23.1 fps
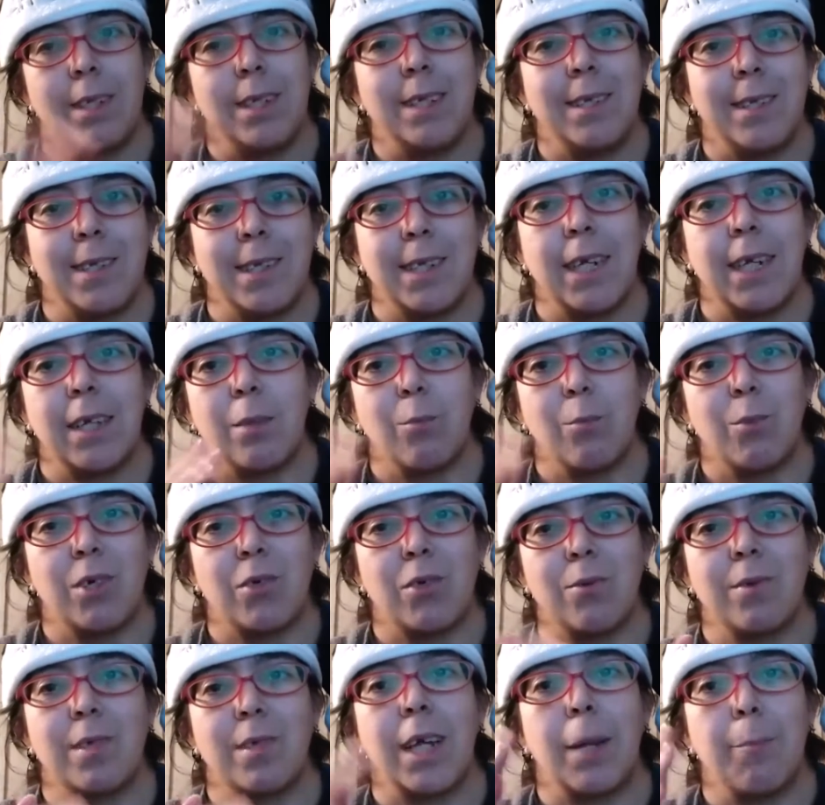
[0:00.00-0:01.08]
instead the
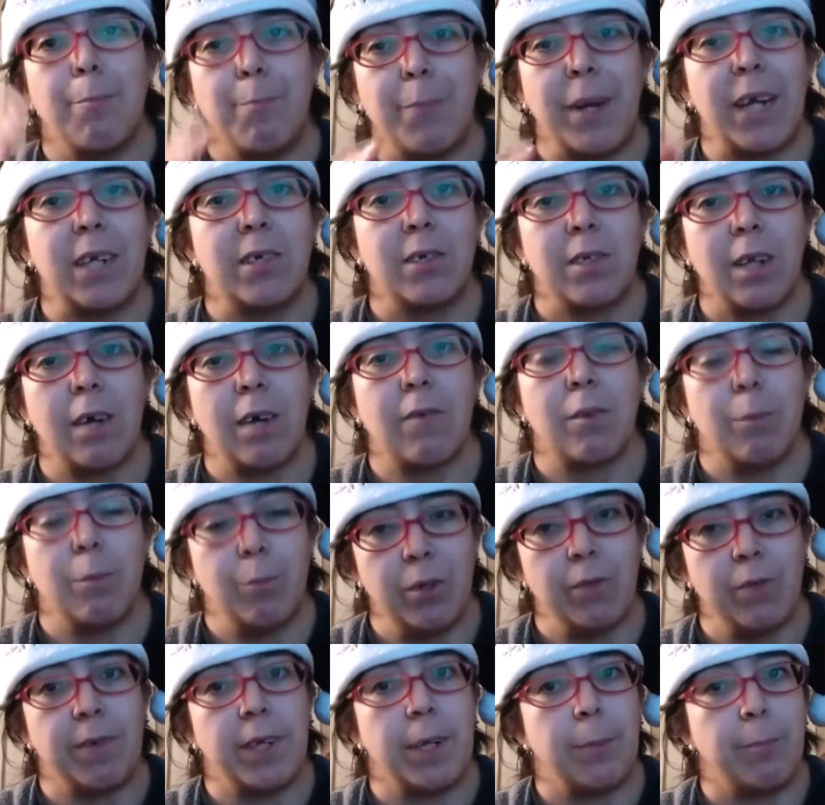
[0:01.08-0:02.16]
books would say based off the
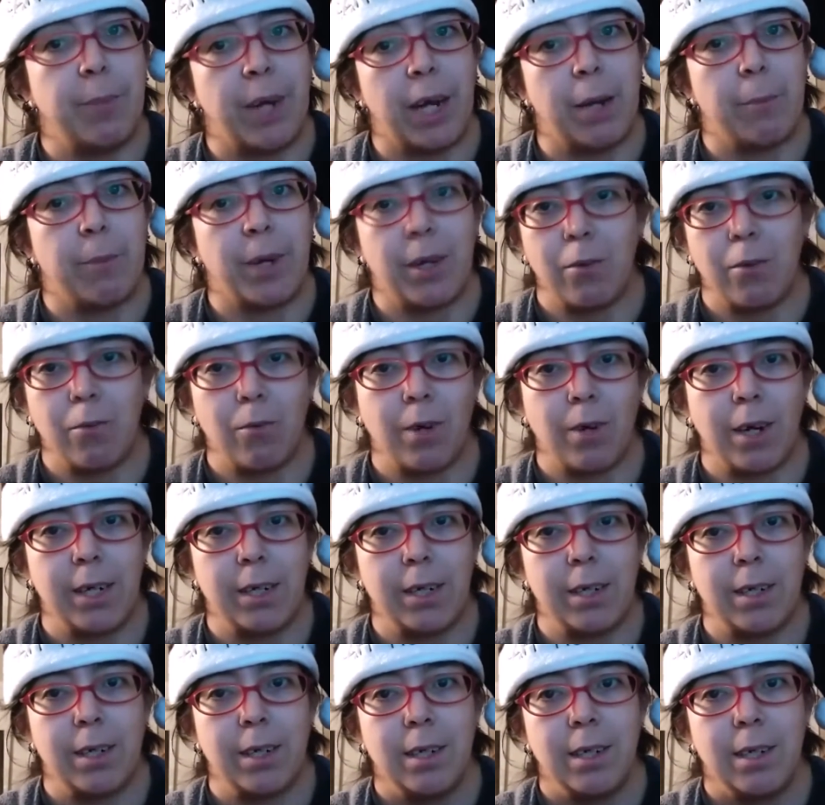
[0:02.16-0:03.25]
movie by Michael
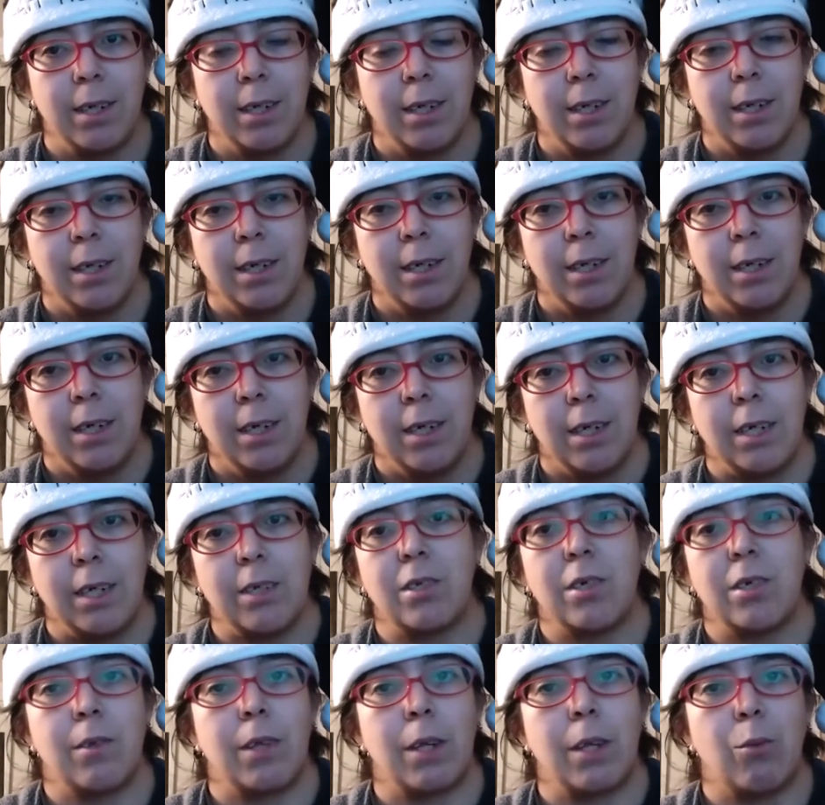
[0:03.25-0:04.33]
Crichton,
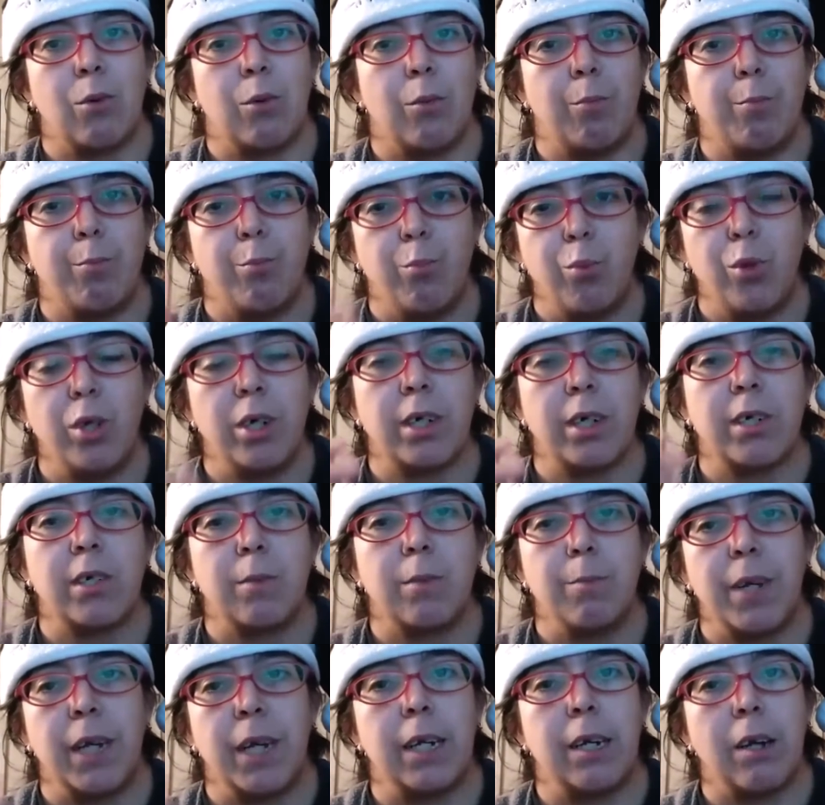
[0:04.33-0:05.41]
and so there were
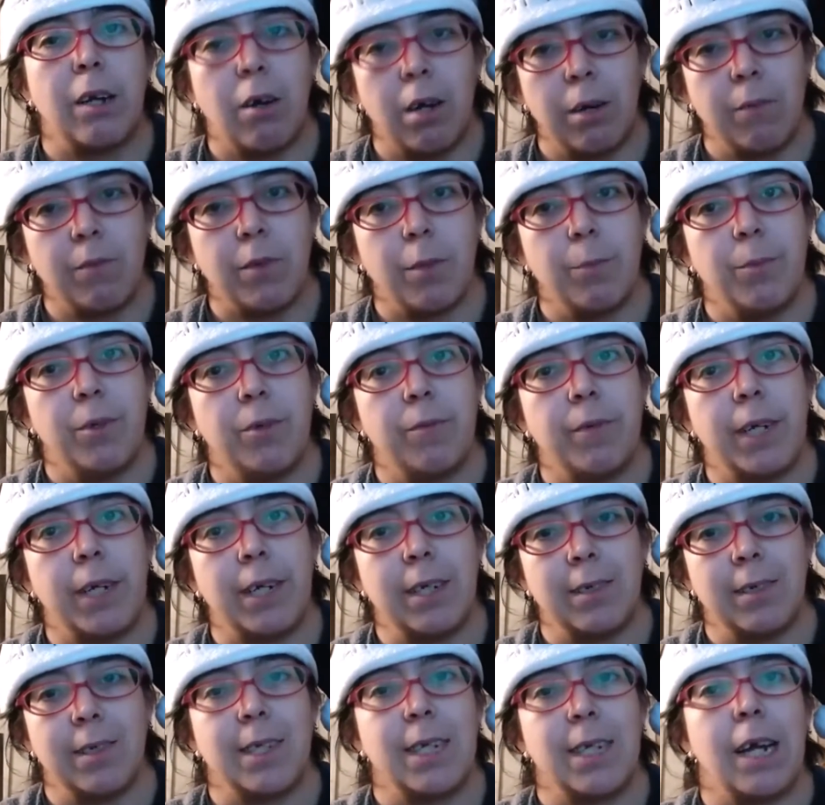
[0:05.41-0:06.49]
books made off the movie
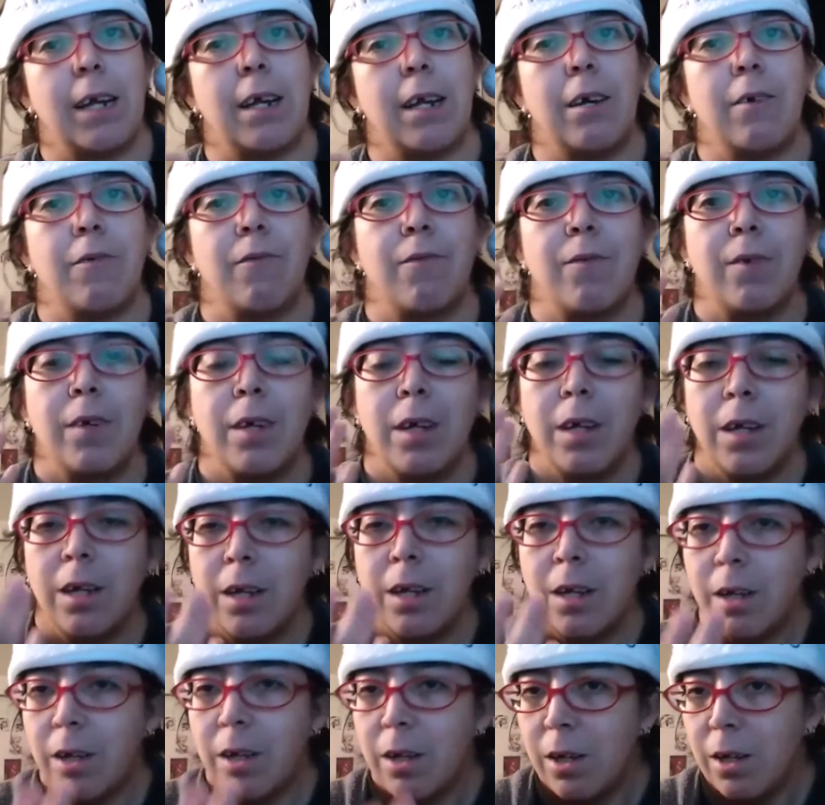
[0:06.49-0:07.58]
instead of
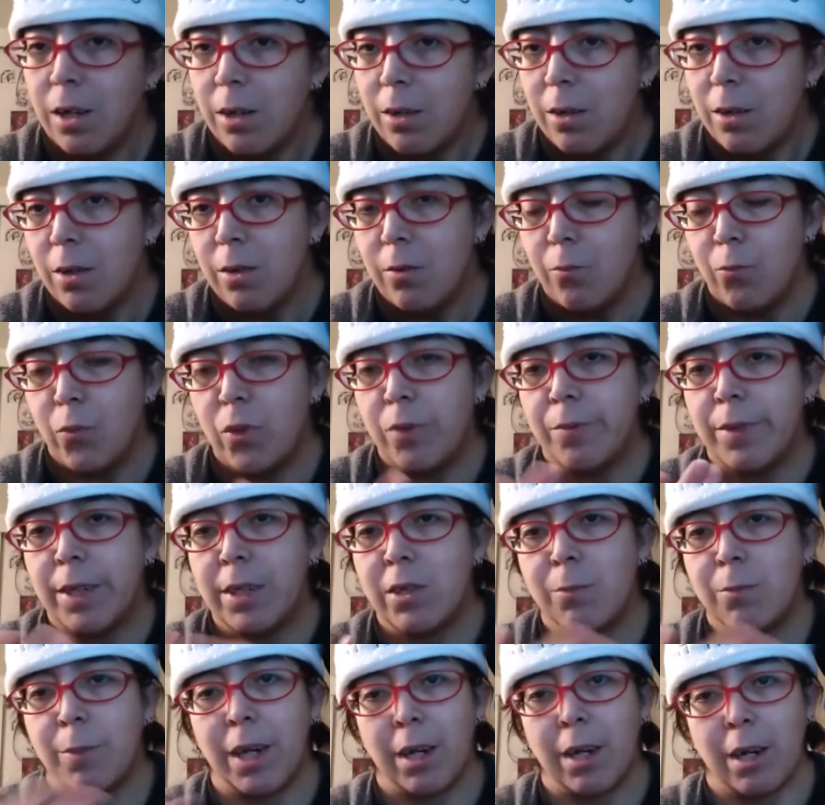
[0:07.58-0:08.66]

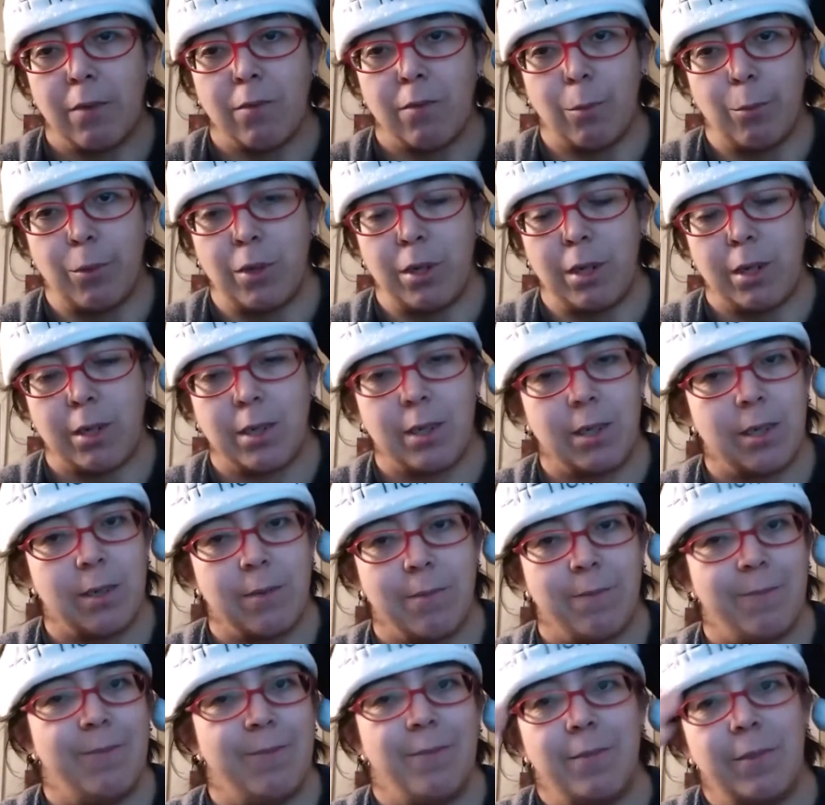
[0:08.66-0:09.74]
movies made off the book.
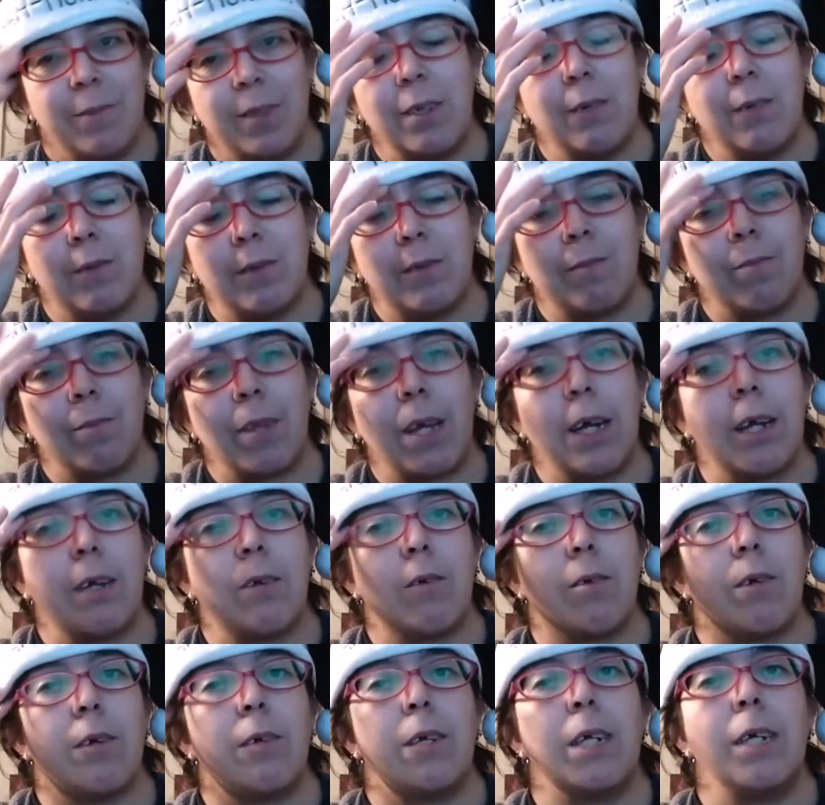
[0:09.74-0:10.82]
It was, I
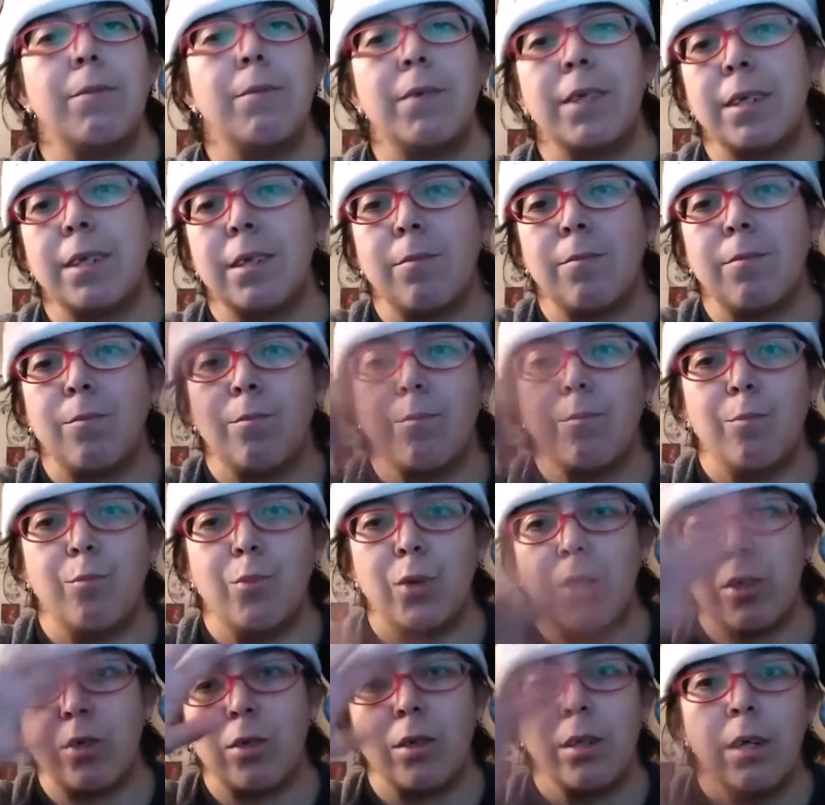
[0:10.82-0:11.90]
don't know, even the
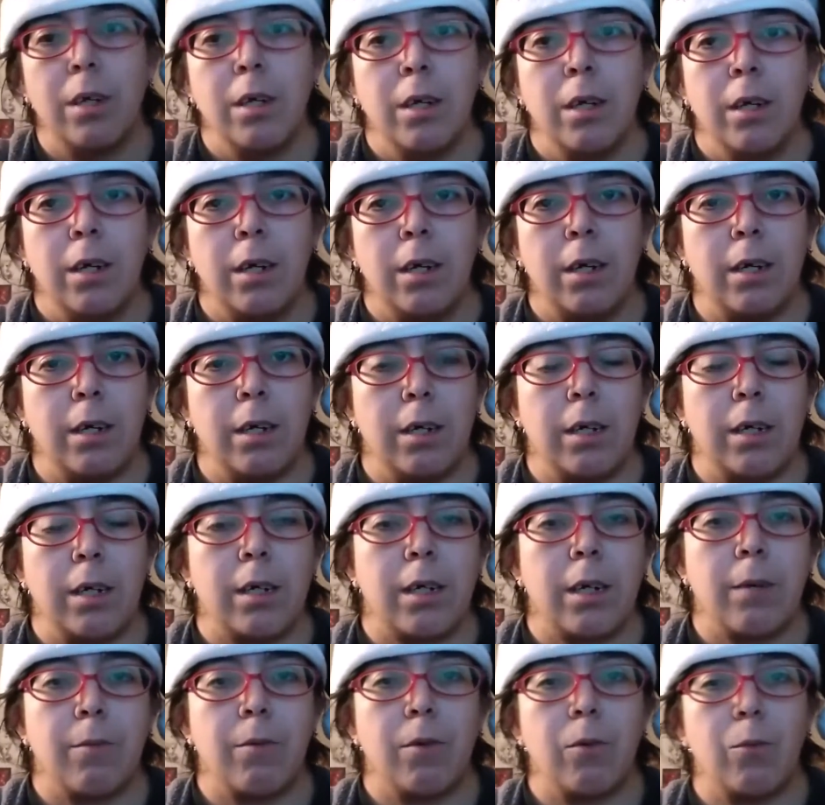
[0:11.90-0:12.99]
book
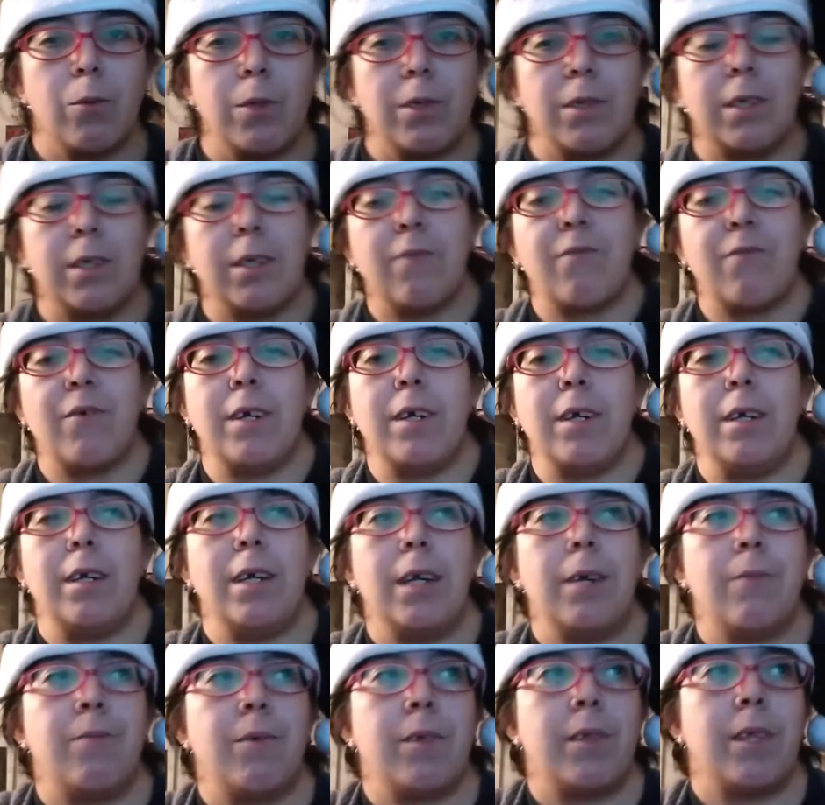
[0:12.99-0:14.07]
cover was different
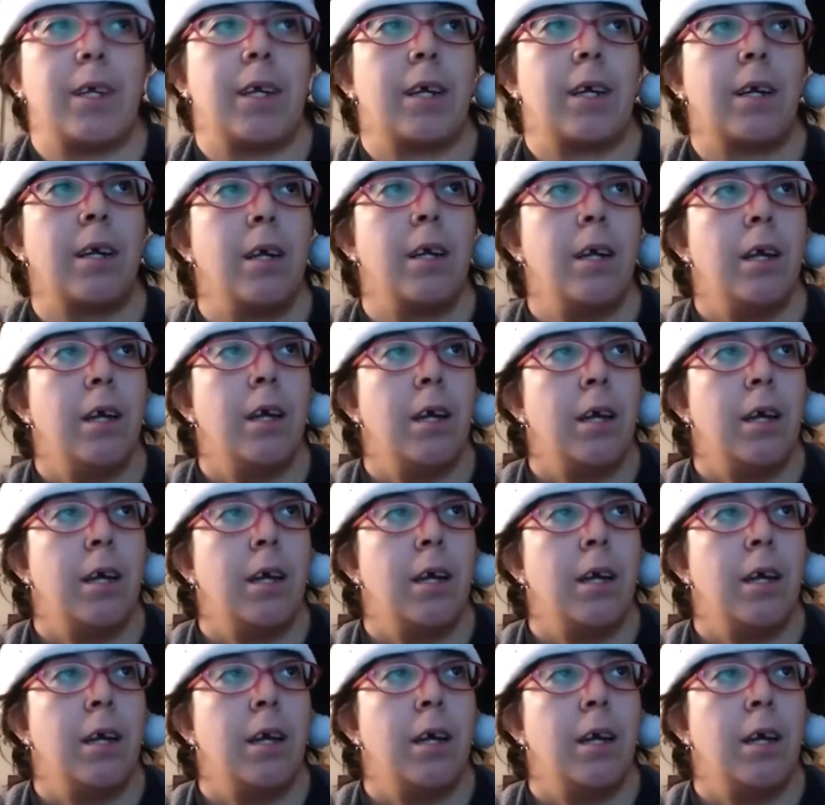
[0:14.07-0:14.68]
and everything.